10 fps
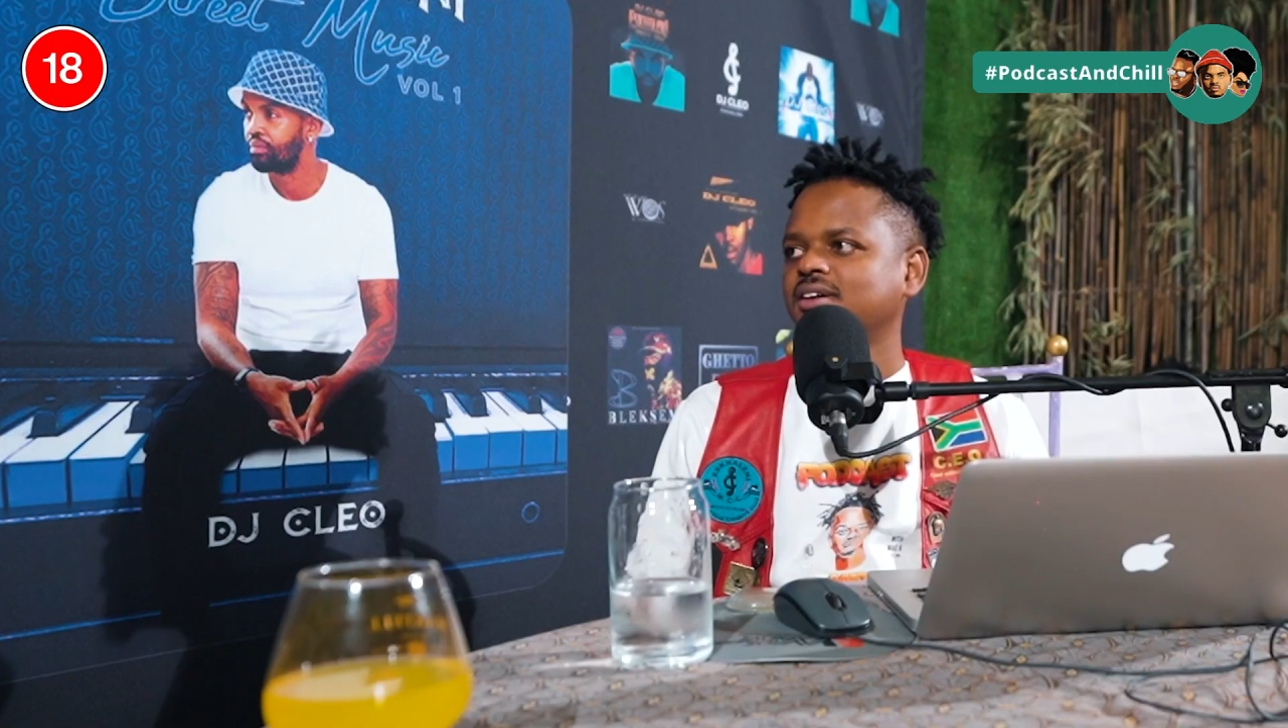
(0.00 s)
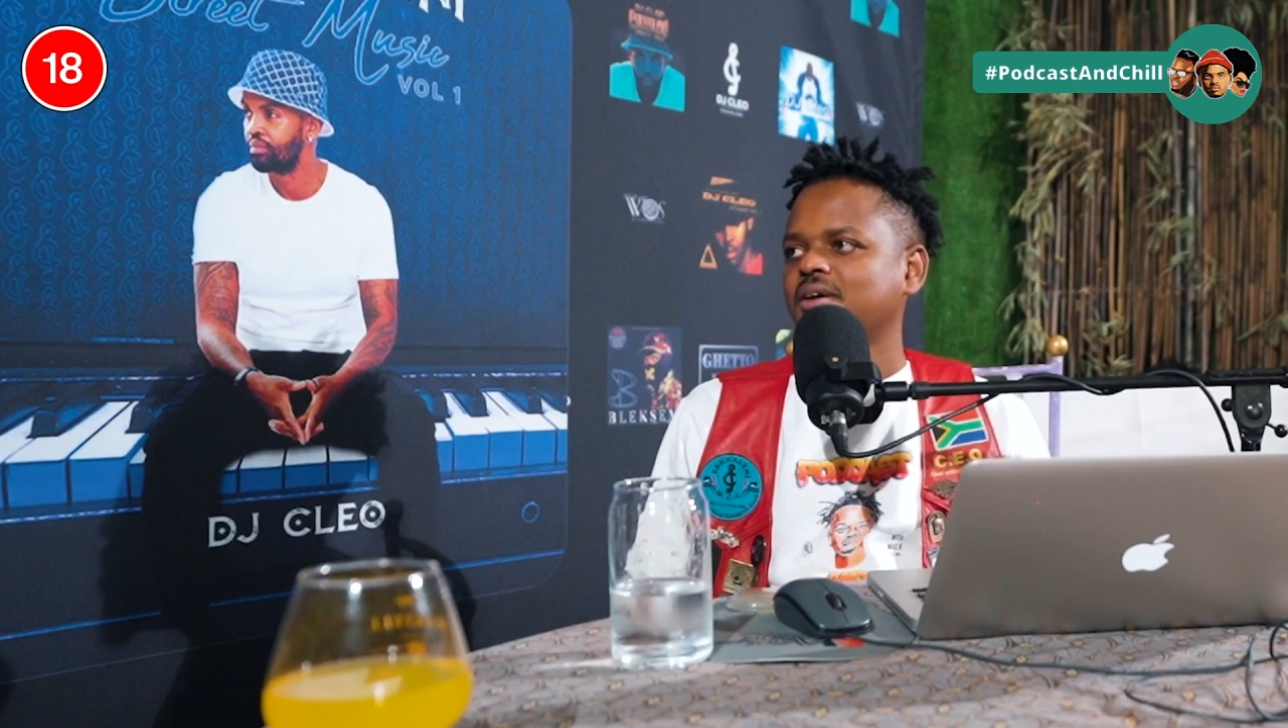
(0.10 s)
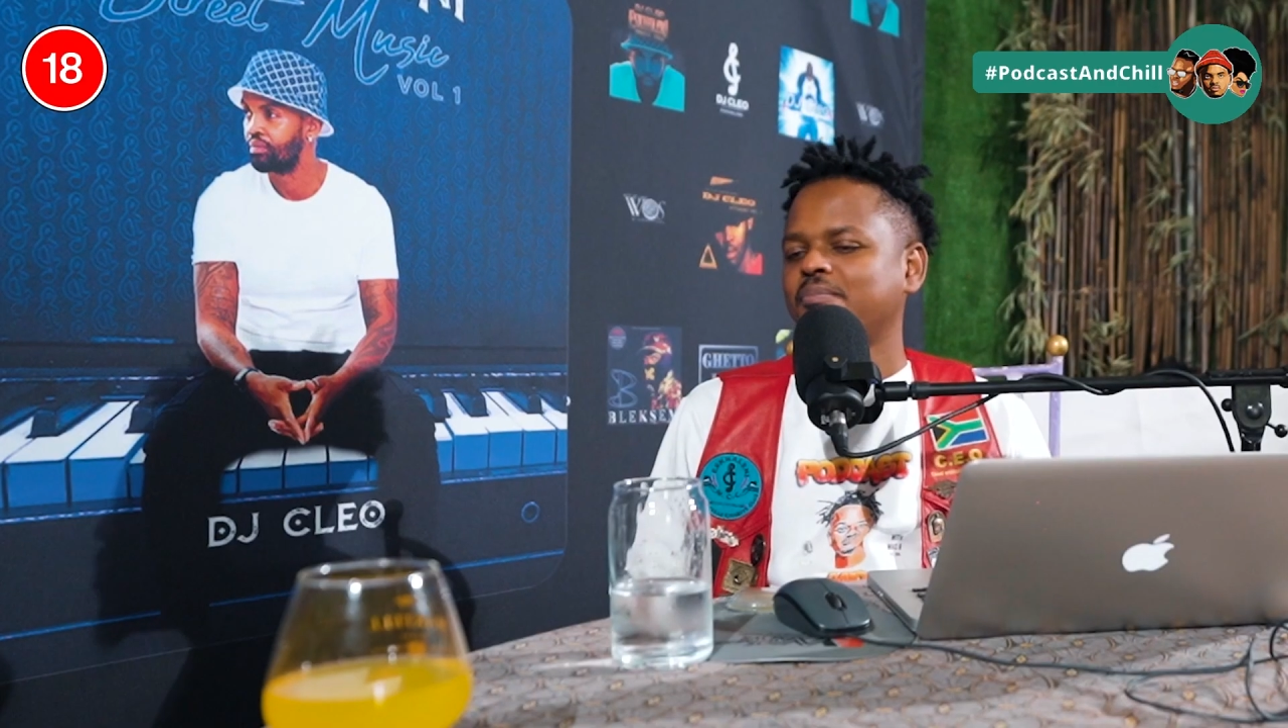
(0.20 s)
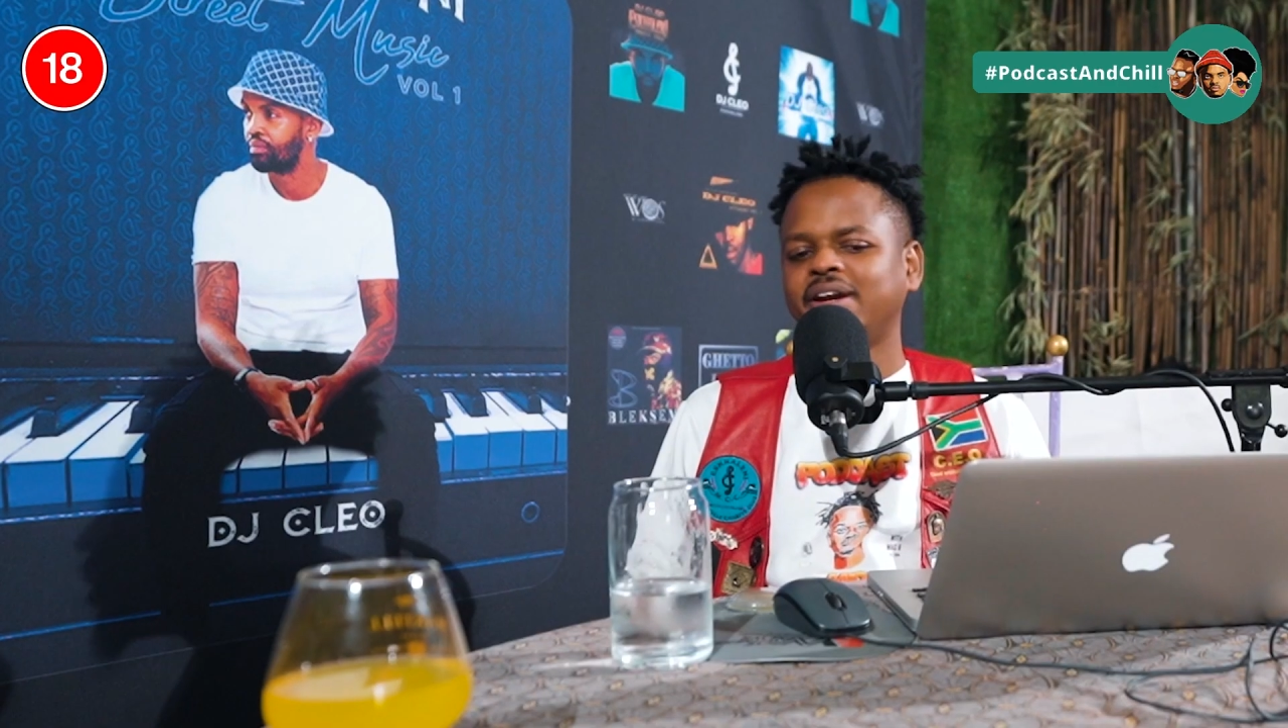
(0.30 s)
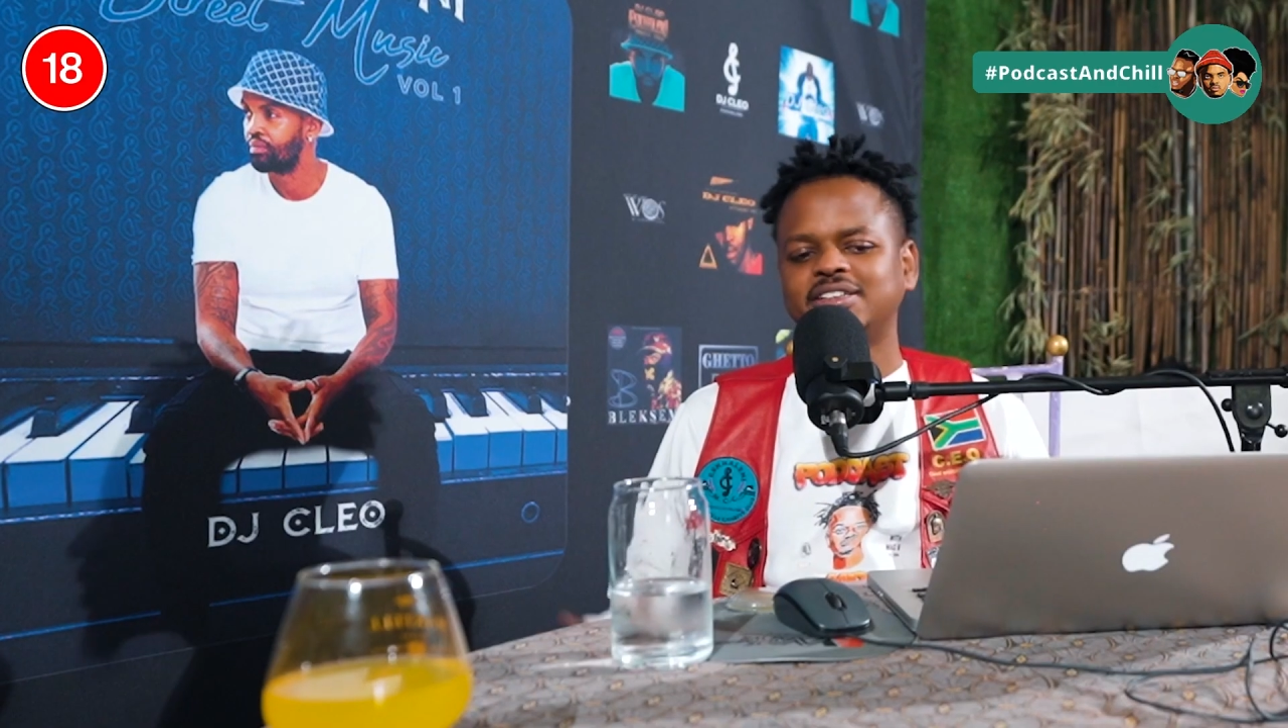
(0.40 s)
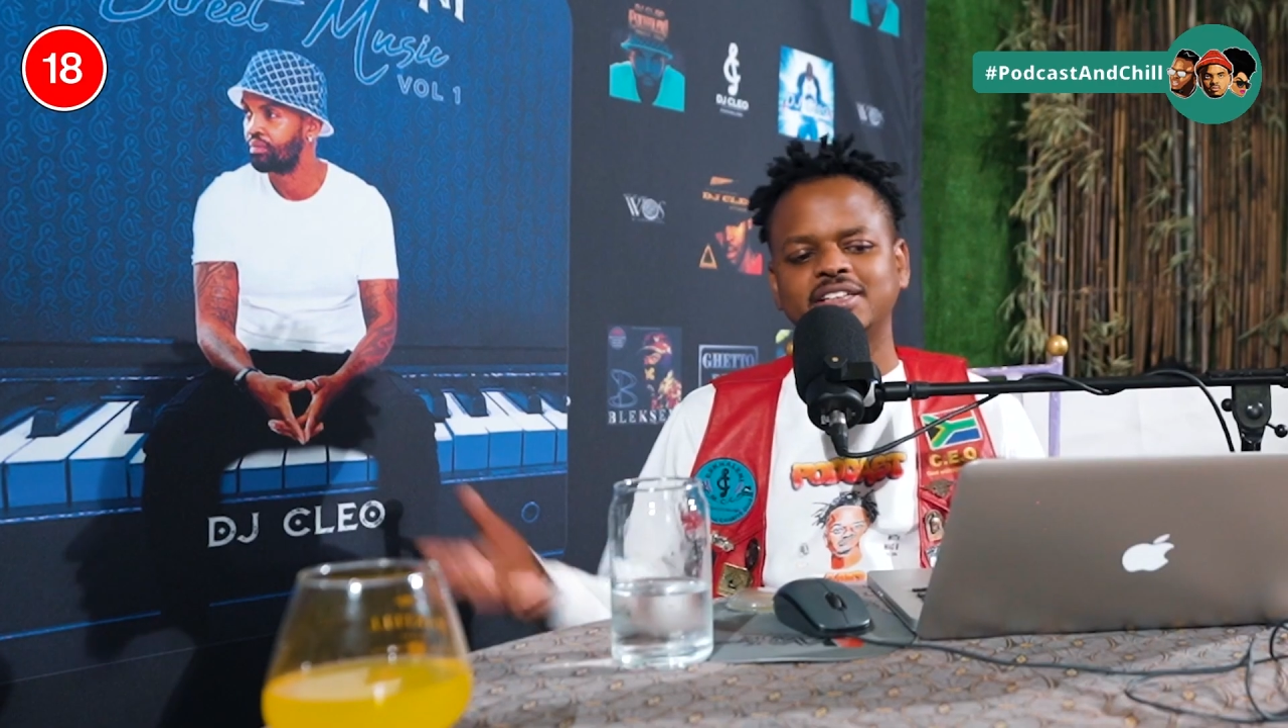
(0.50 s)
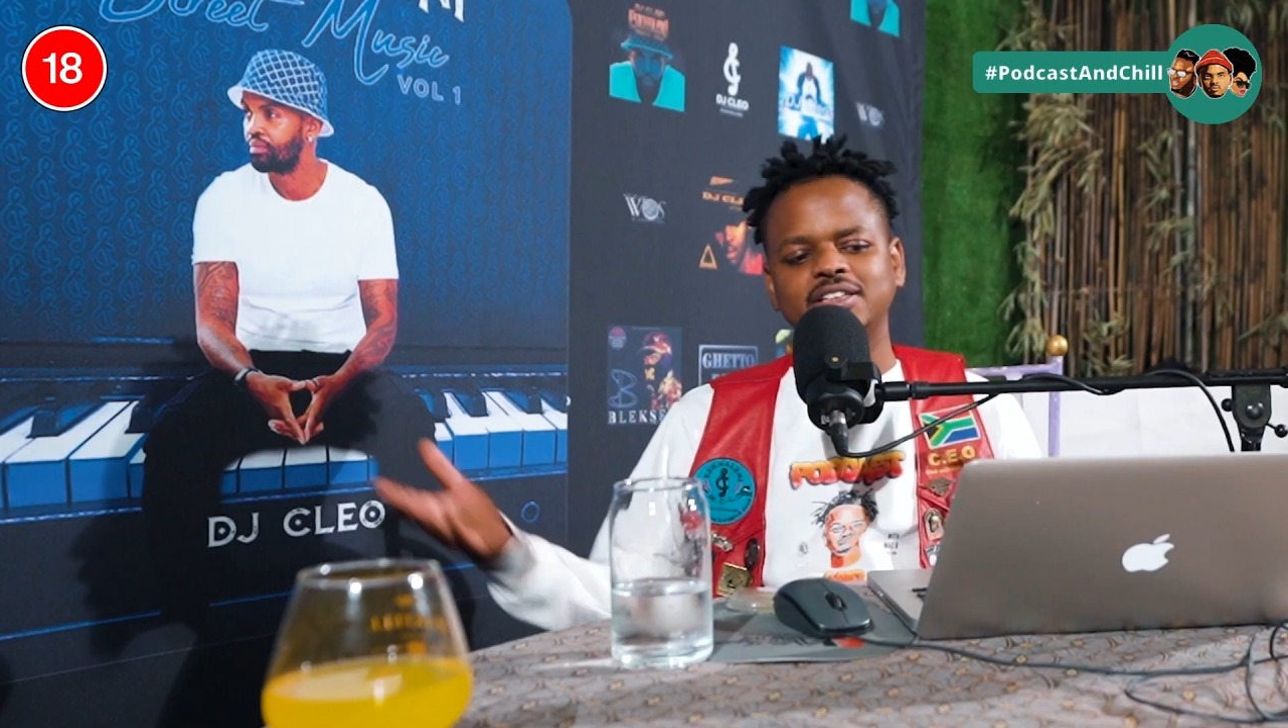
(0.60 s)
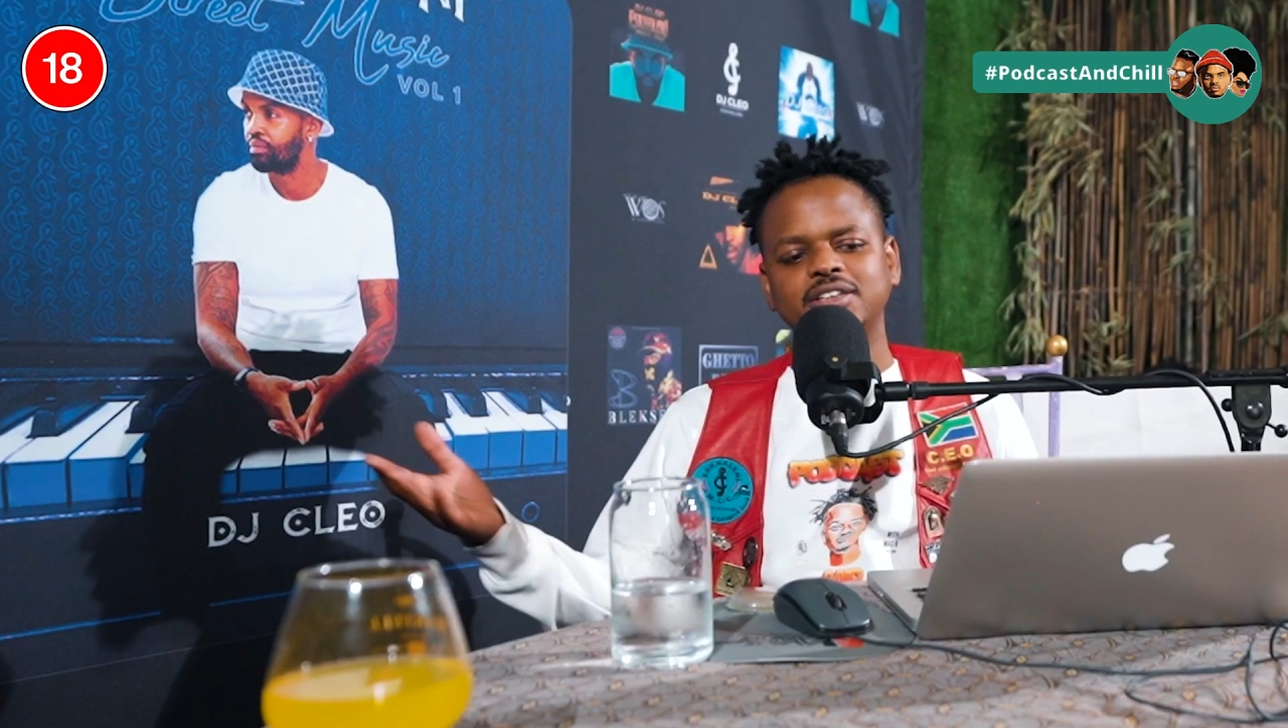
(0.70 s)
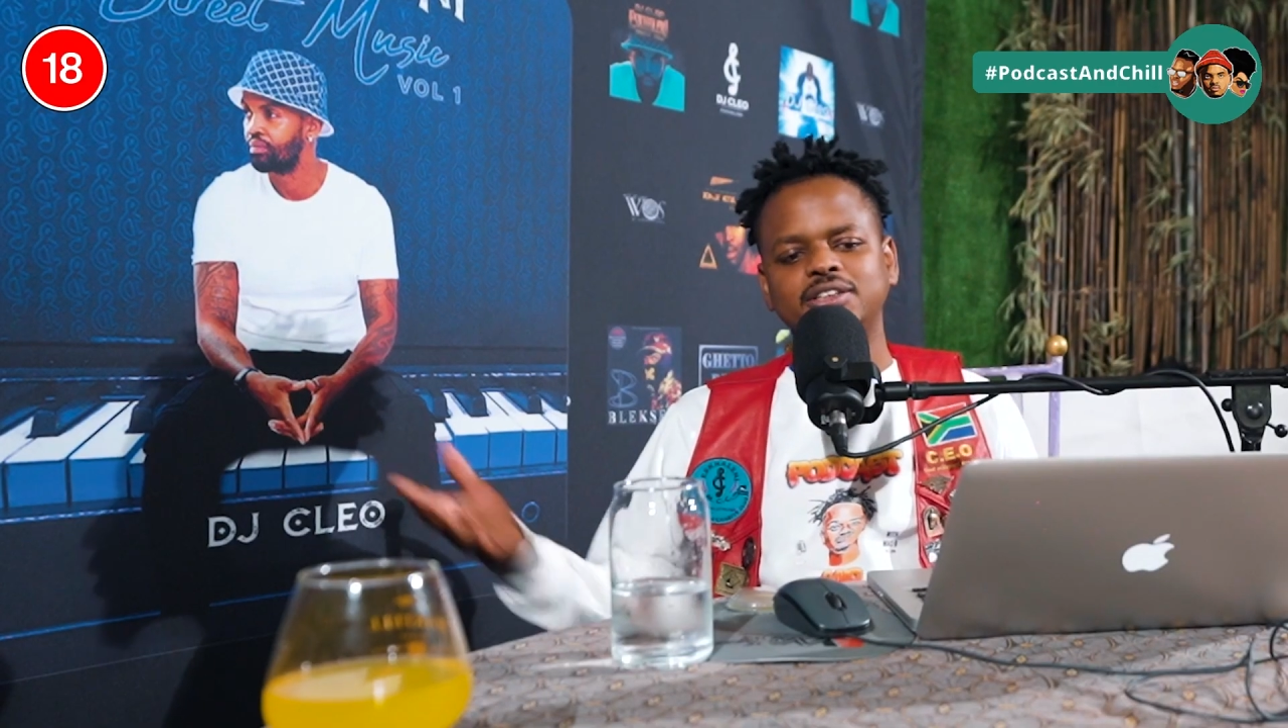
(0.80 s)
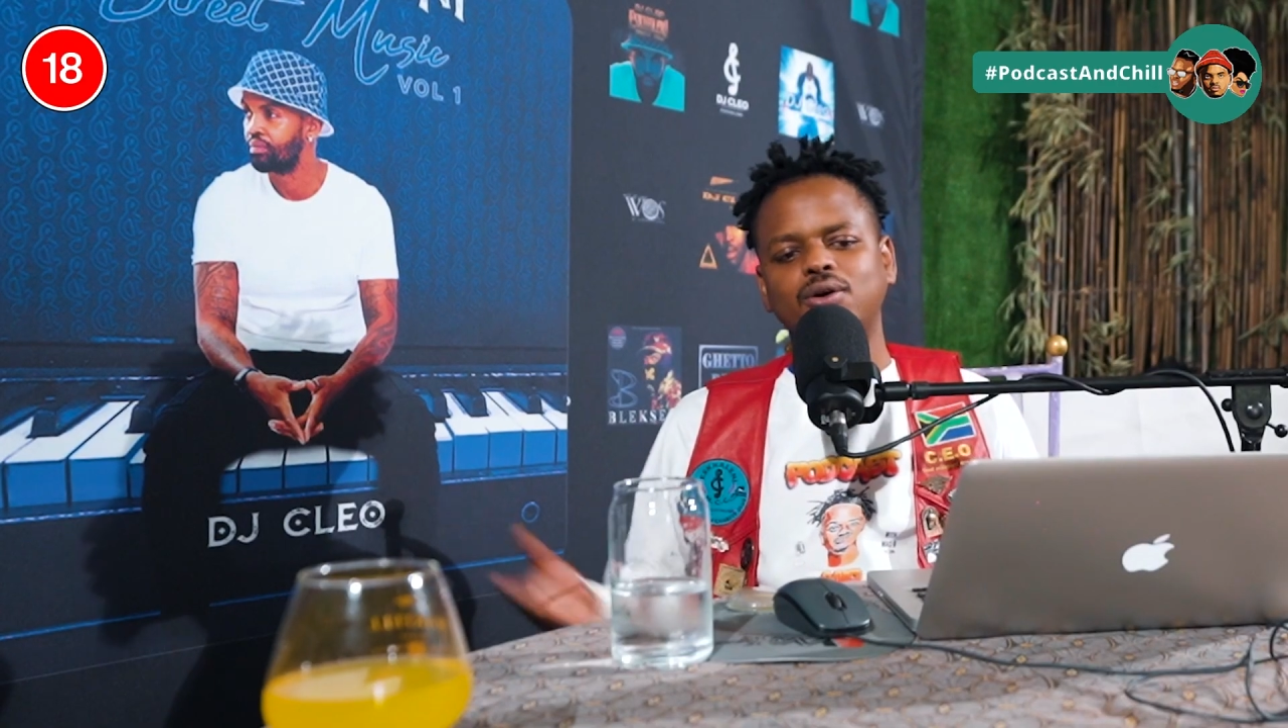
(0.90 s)
But it's an
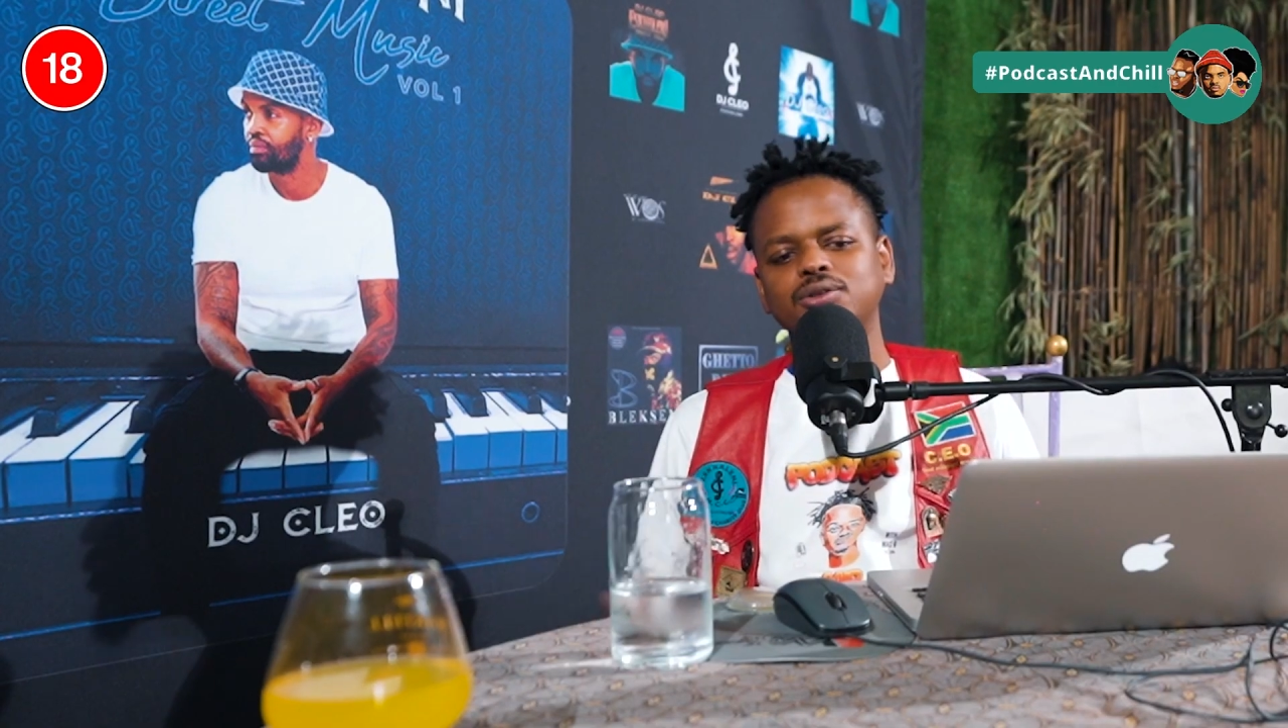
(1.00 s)
old